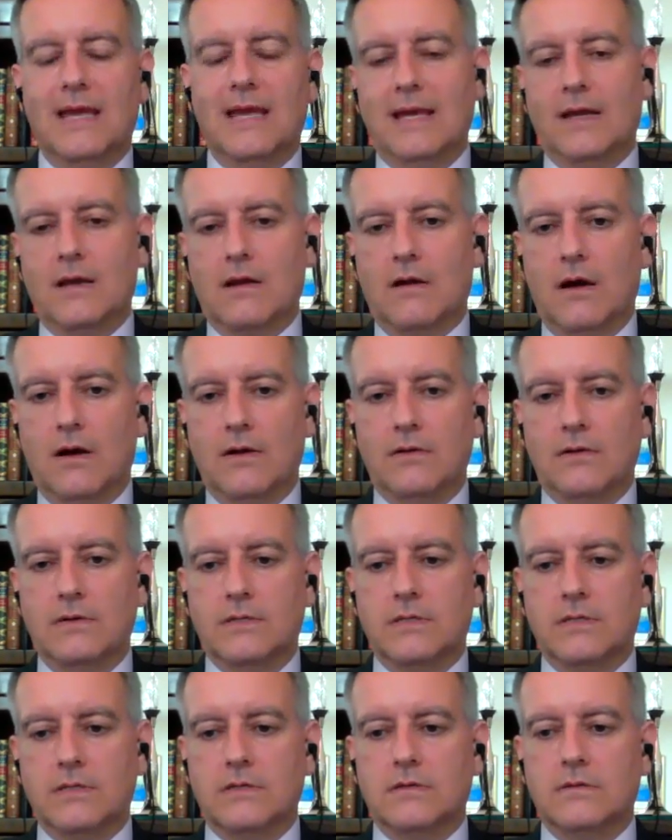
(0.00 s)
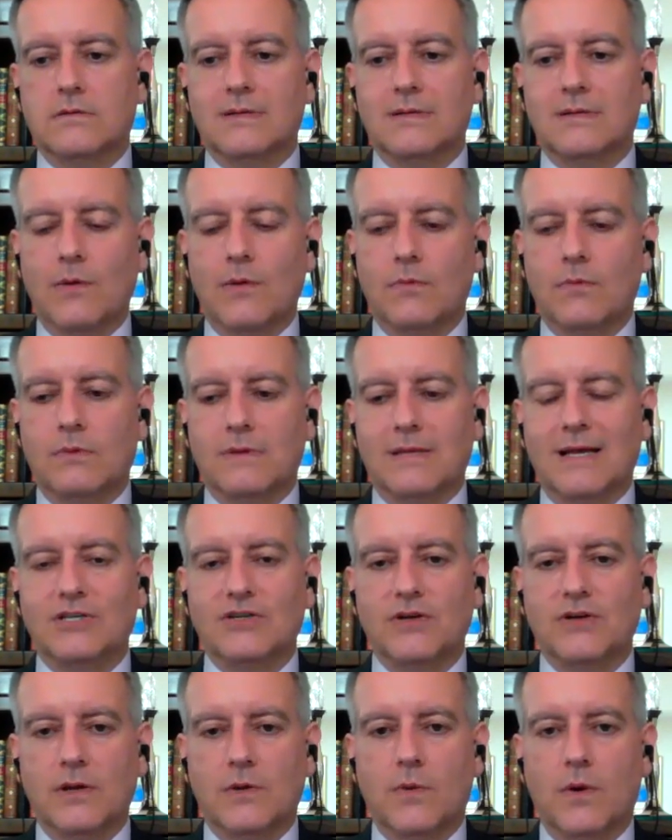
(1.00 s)
They
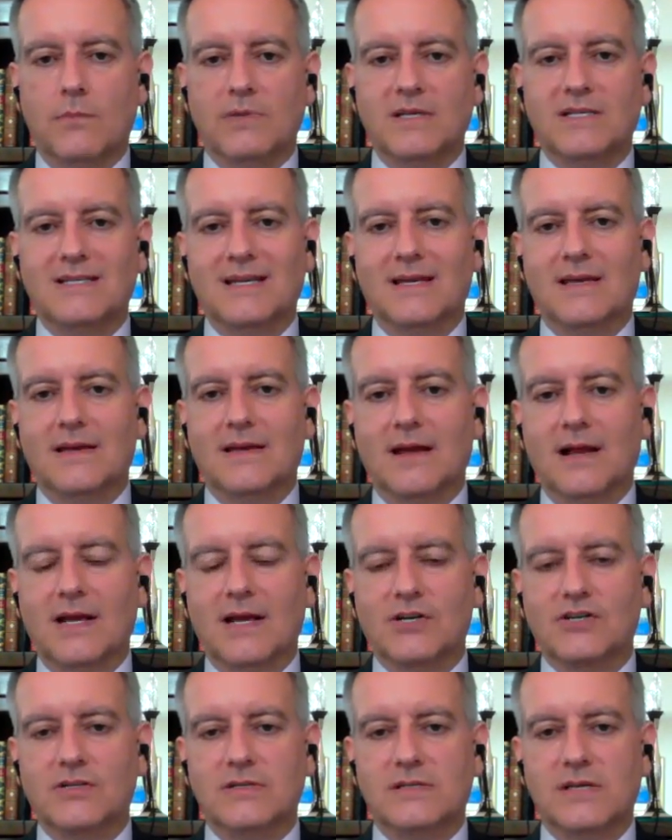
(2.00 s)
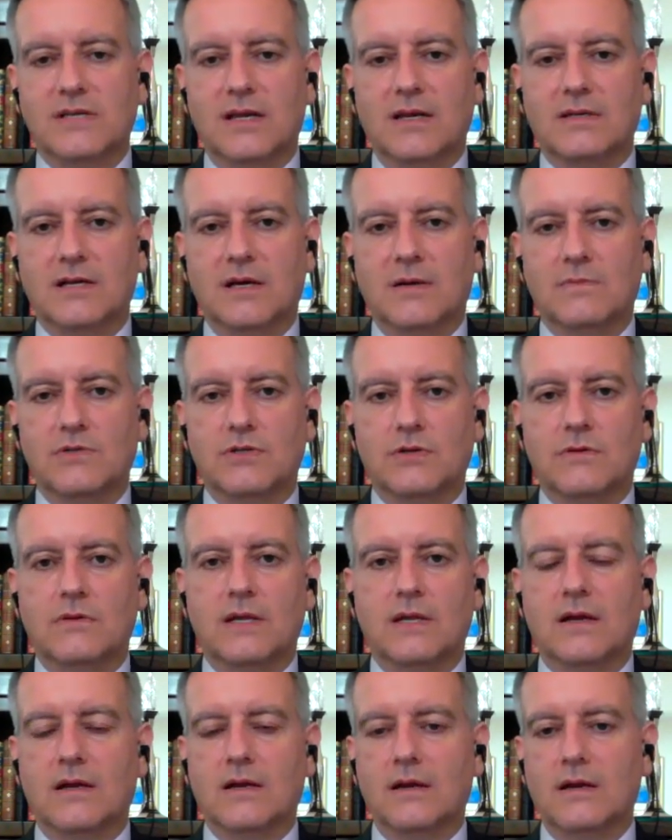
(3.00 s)
certainly won't be seeking elections anytime soon.
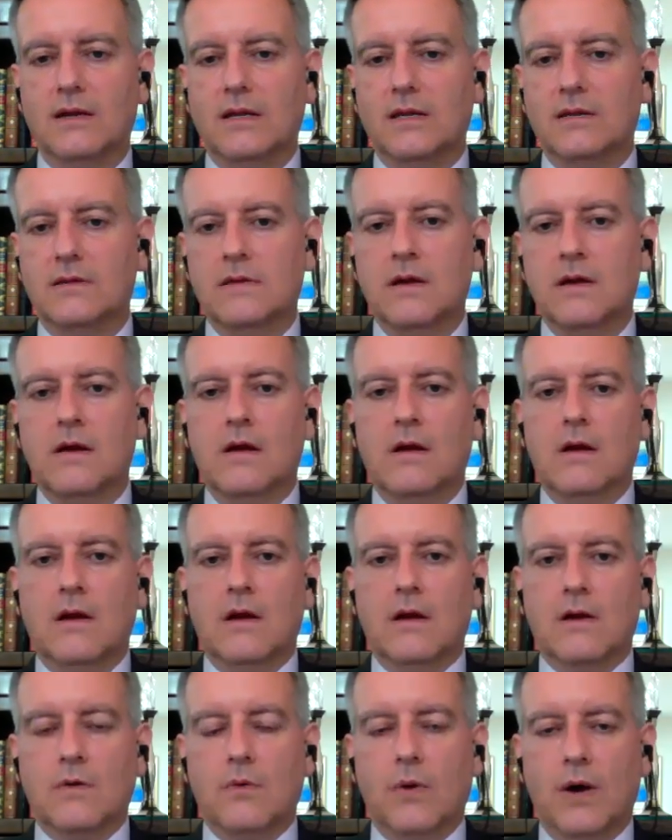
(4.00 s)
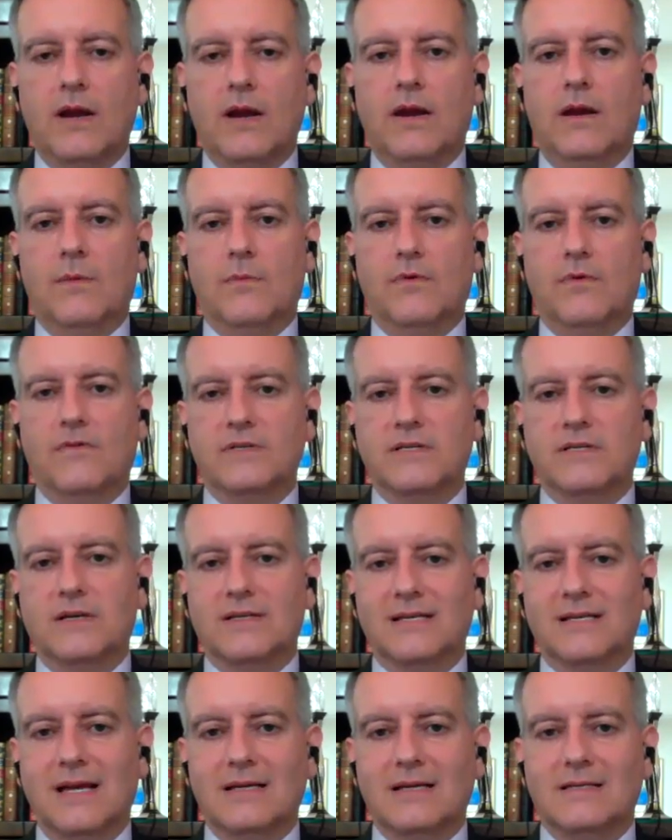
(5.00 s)
They're going to need quite a number of
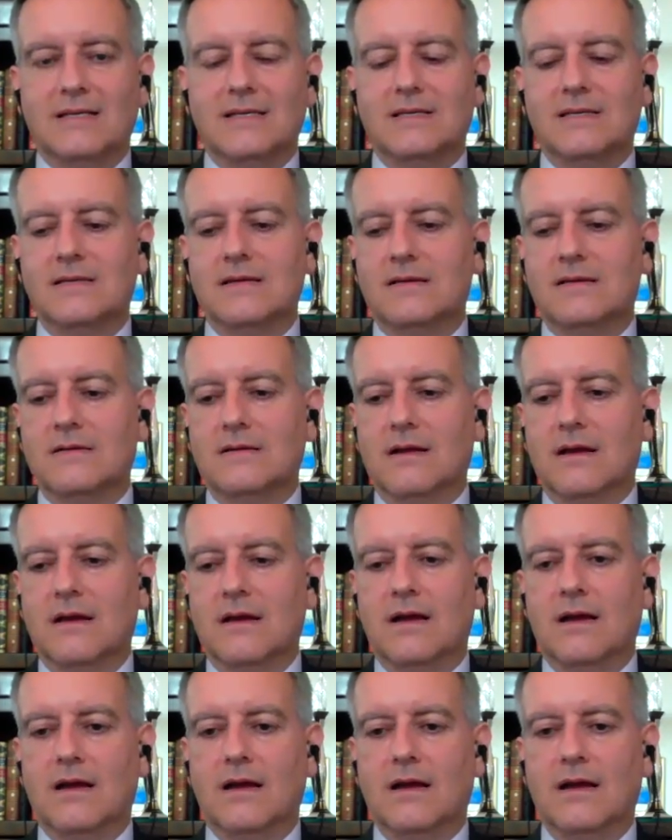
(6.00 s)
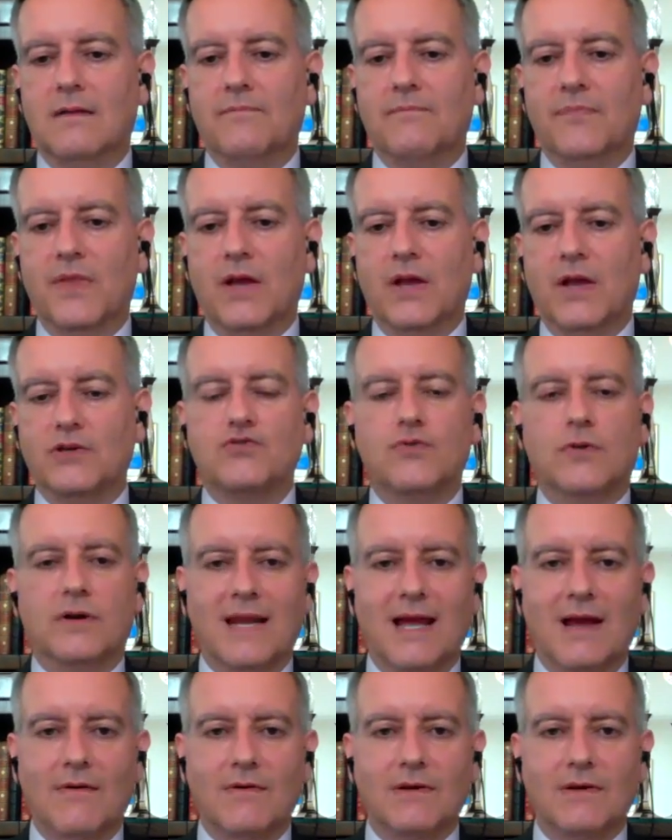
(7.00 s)
successes, a
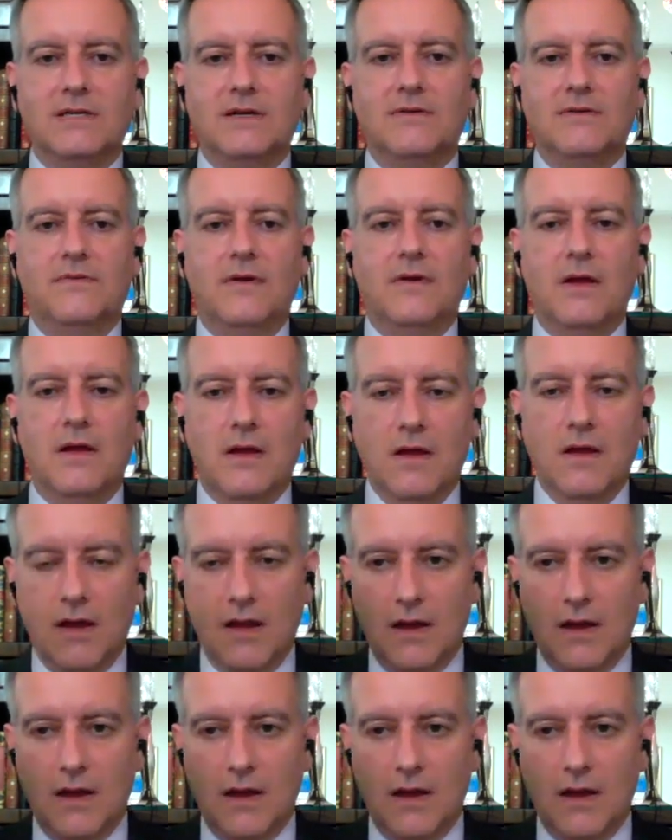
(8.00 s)
strong narrative